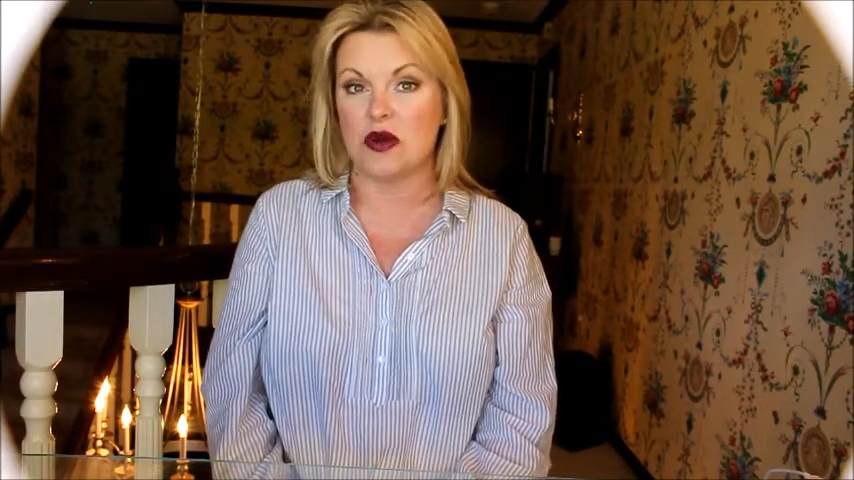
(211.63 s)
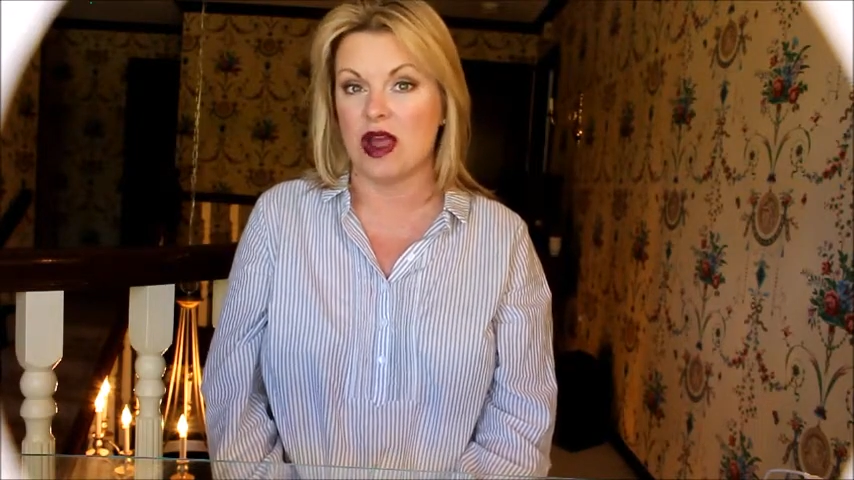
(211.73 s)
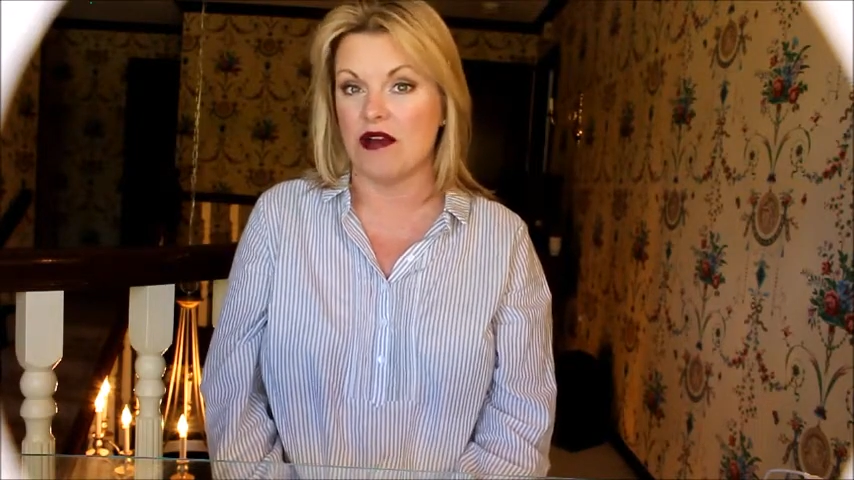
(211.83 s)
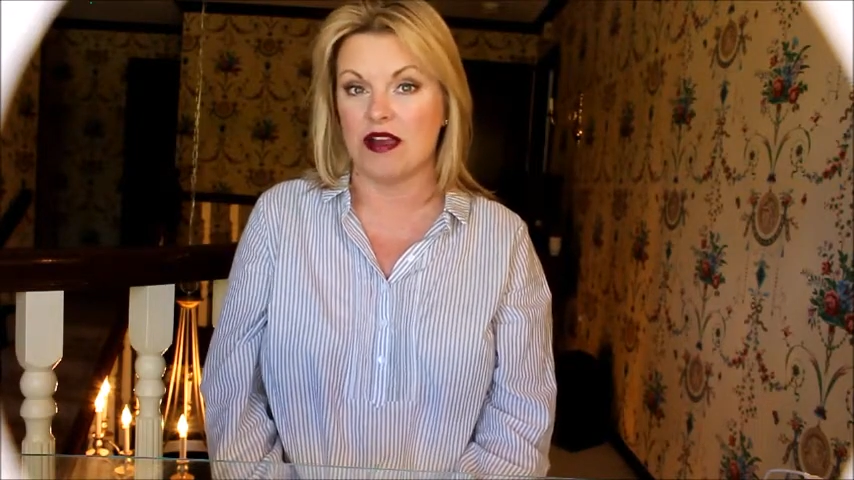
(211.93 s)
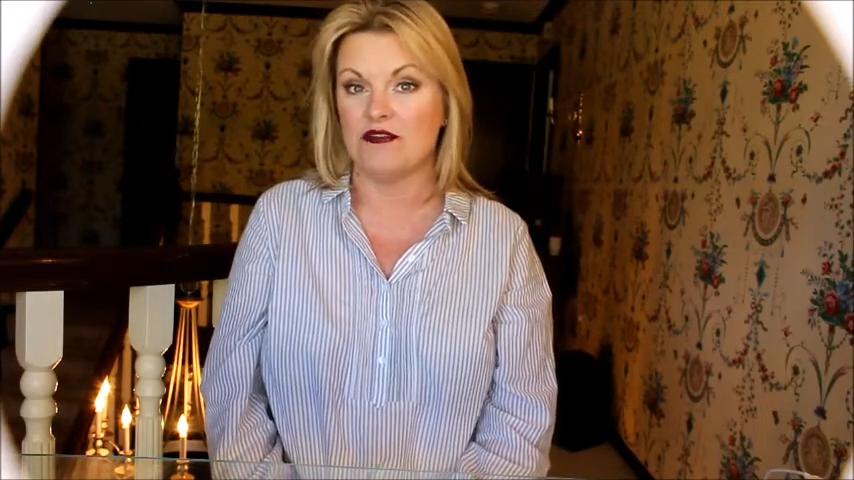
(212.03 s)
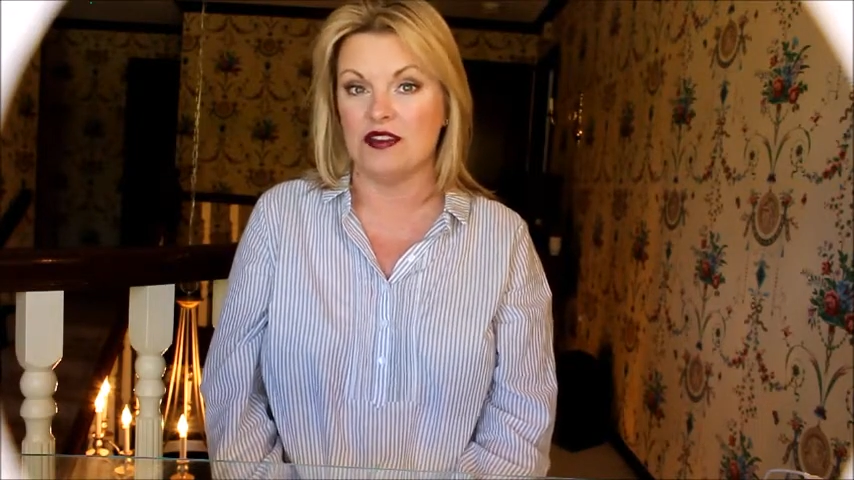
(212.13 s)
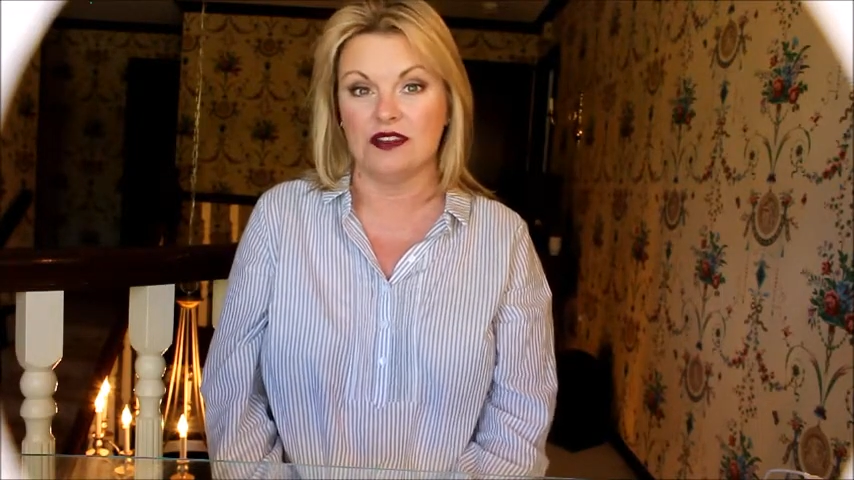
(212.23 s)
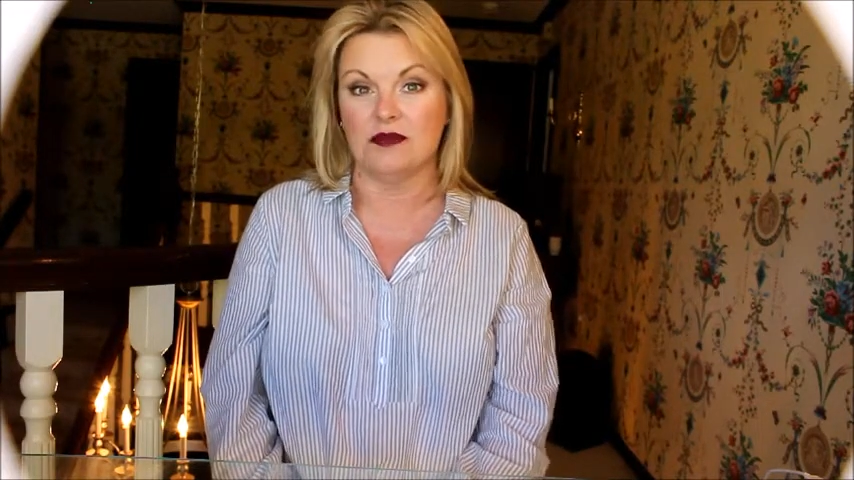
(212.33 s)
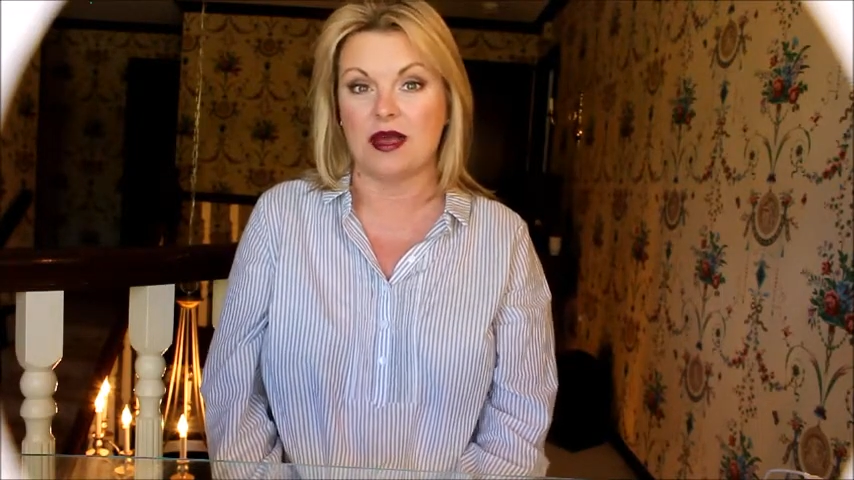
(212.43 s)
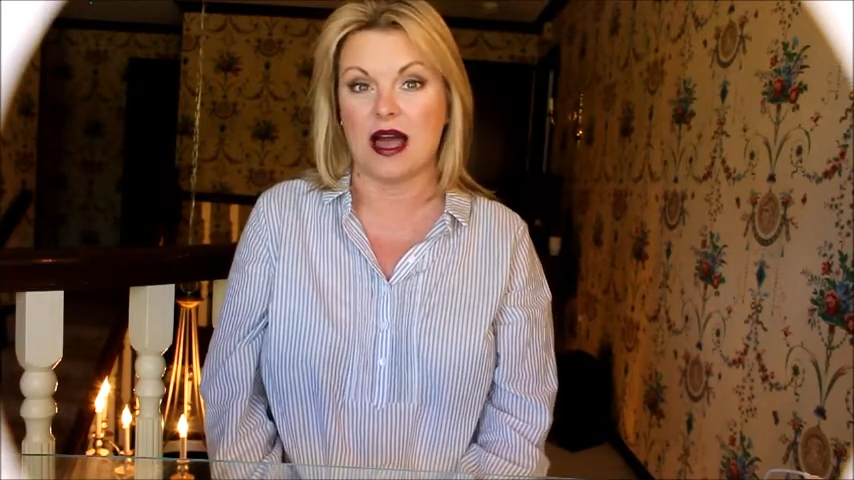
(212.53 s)
how I feel
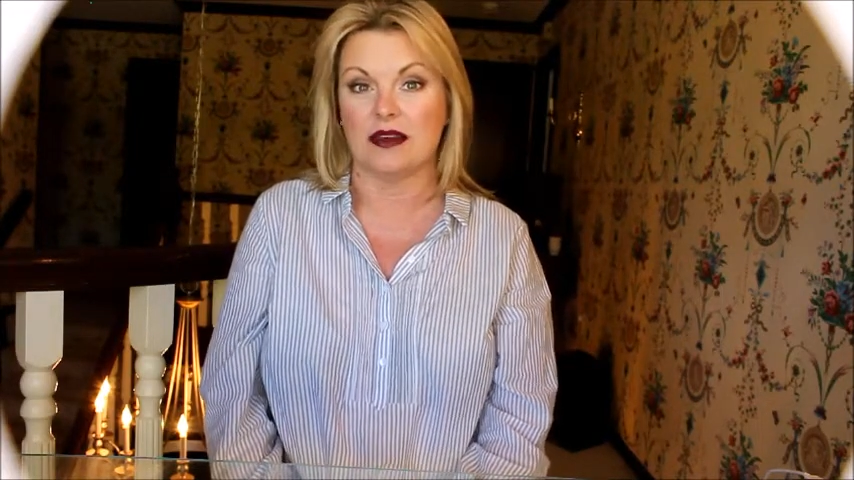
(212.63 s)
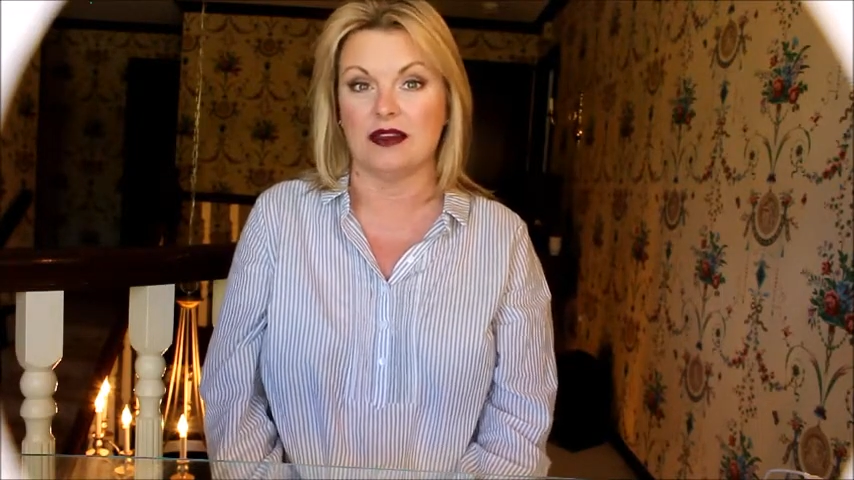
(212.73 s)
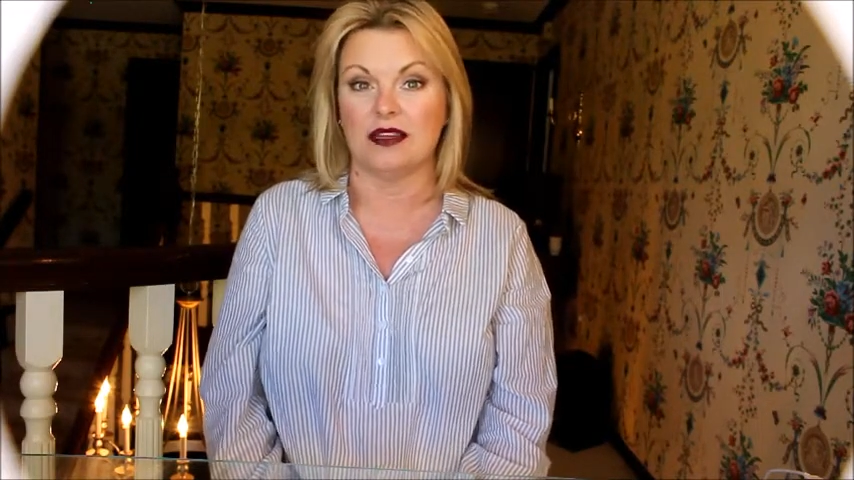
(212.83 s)
about it.